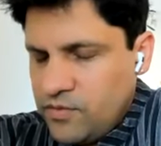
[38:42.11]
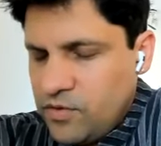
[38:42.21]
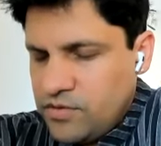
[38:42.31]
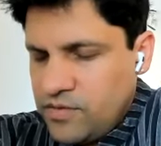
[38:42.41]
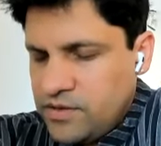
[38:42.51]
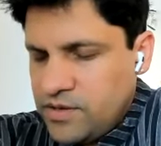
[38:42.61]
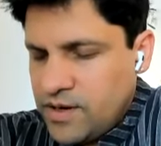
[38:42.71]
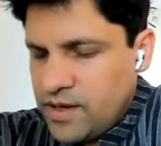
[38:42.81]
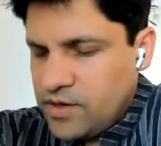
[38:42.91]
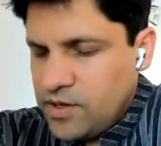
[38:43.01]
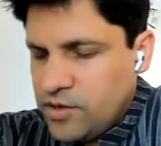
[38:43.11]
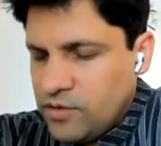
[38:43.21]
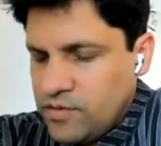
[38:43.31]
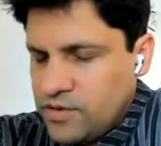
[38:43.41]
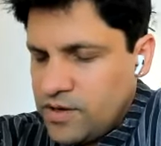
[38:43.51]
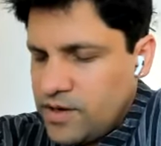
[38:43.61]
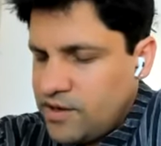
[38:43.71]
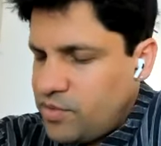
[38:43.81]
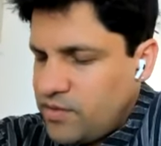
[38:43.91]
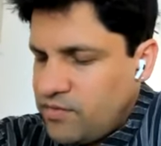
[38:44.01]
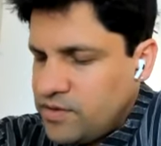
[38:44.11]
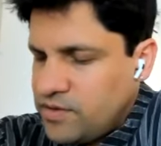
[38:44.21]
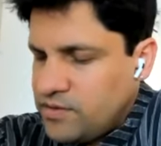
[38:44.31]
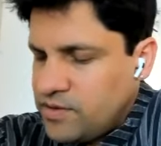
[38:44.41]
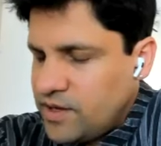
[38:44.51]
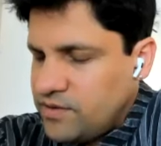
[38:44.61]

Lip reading: Of course, we still have an ego, we still have preferences,